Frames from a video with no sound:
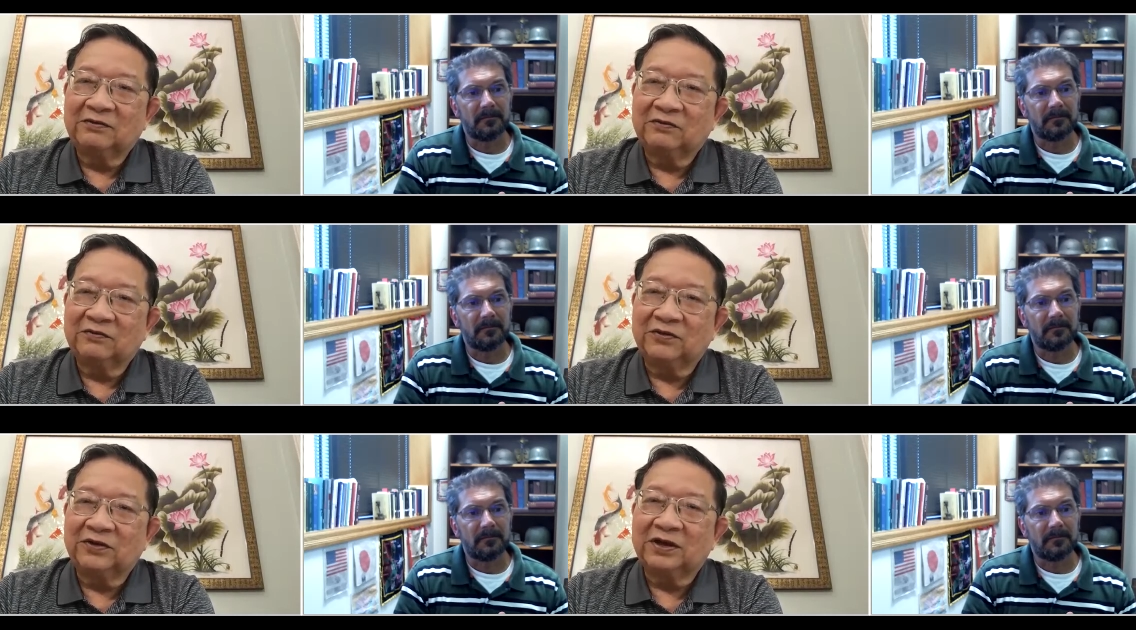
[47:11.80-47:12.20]

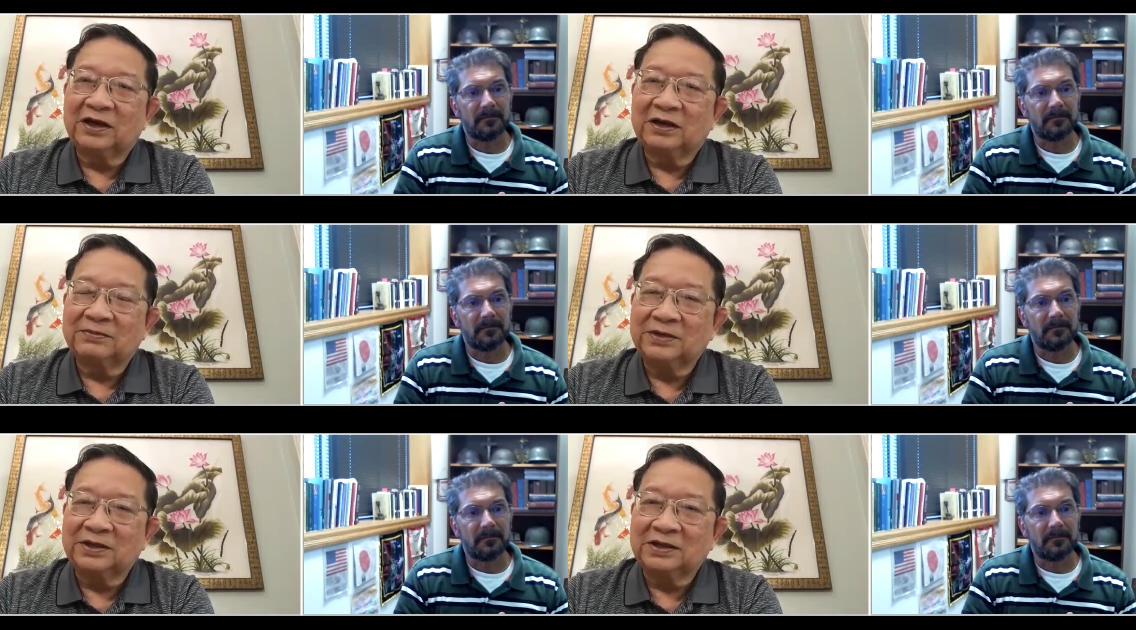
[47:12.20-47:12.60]

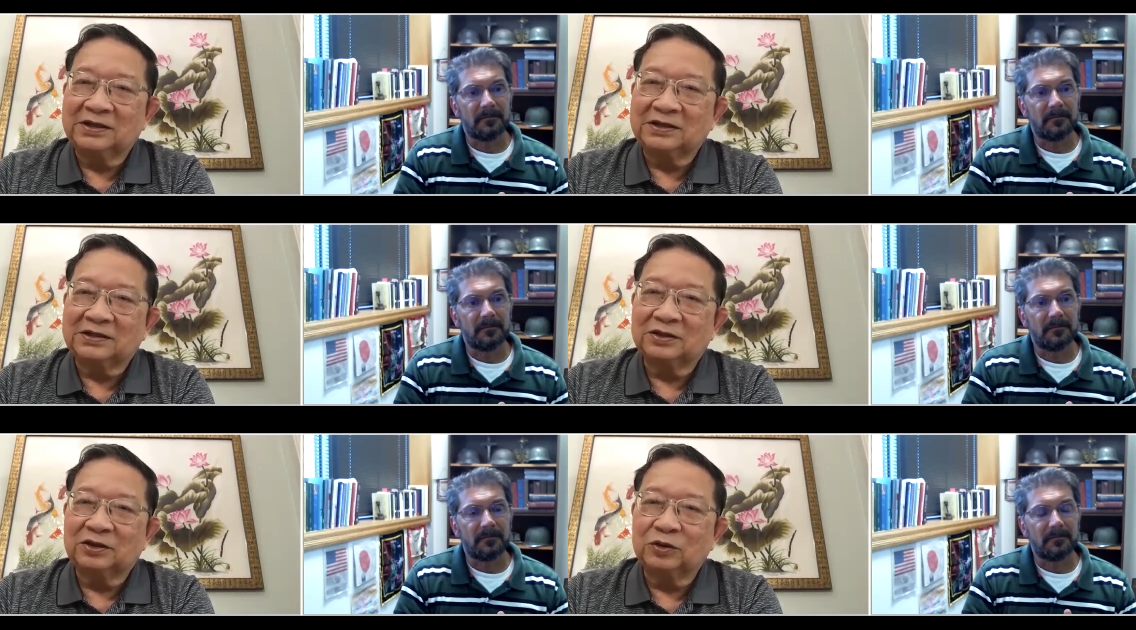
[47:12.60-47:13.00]

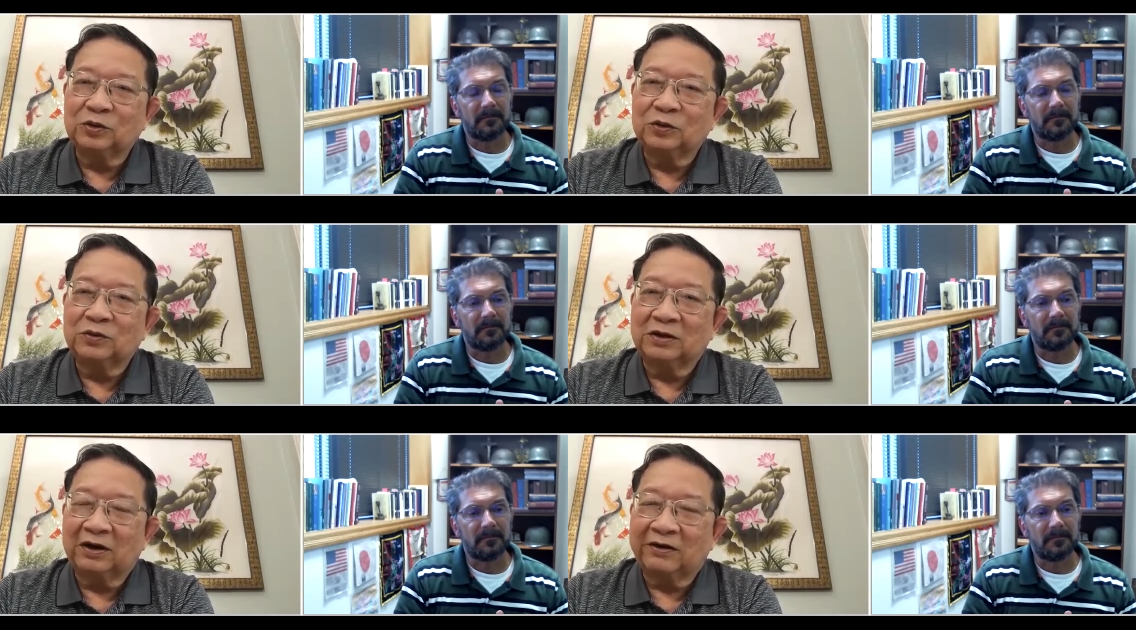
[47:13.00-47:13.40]
Speaker 1: Vietnamese
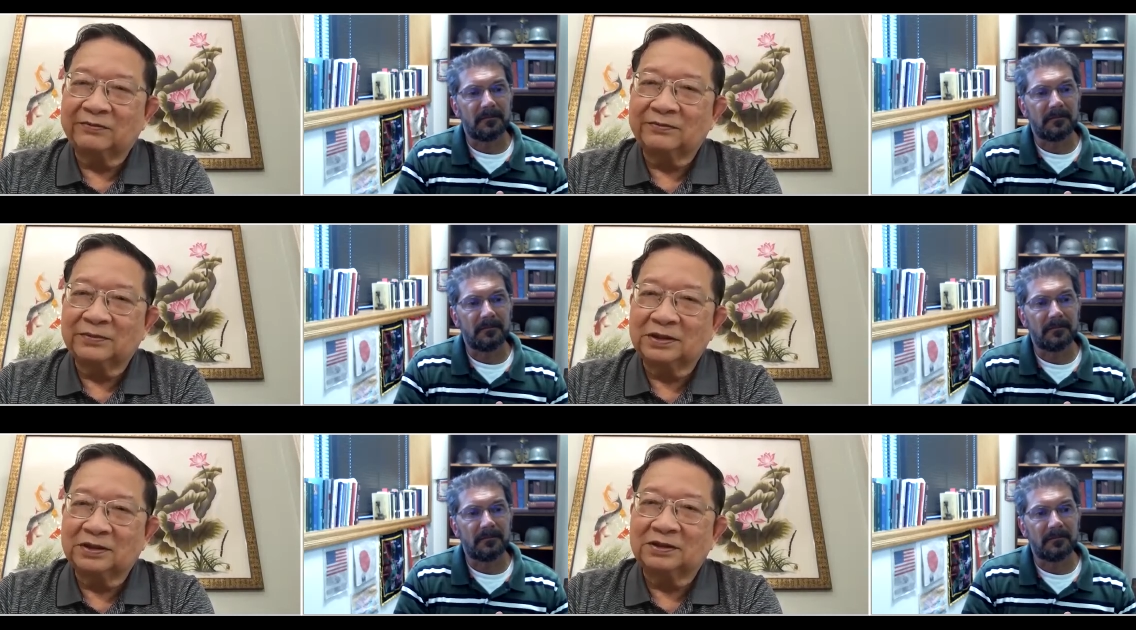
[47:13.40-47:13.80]
new
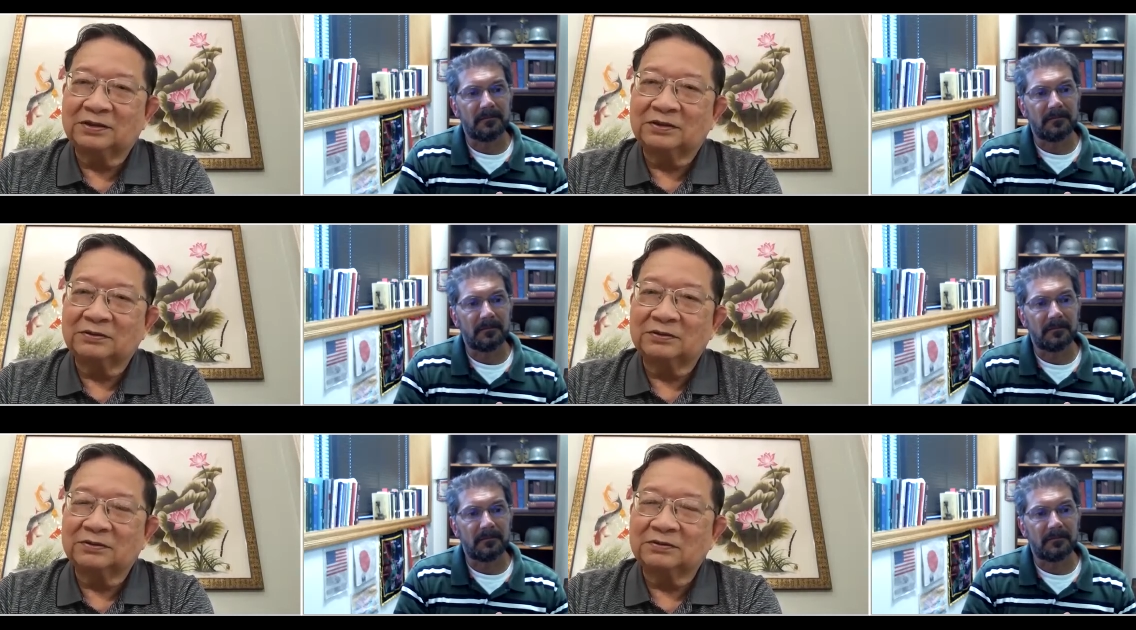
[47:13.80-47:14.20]
government
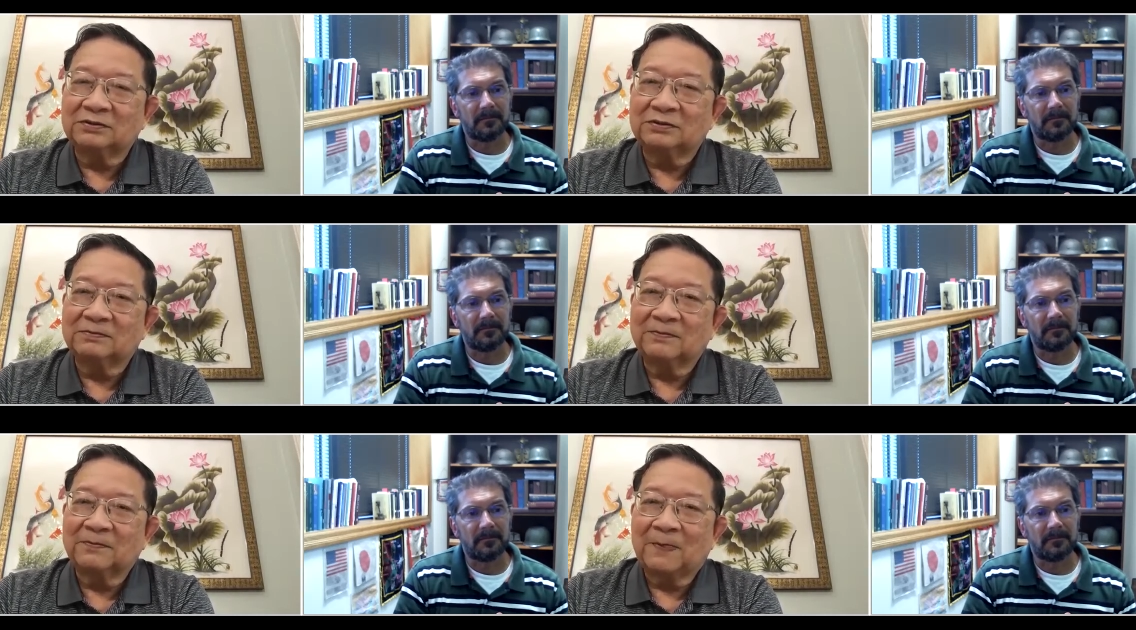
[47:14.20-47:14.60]
to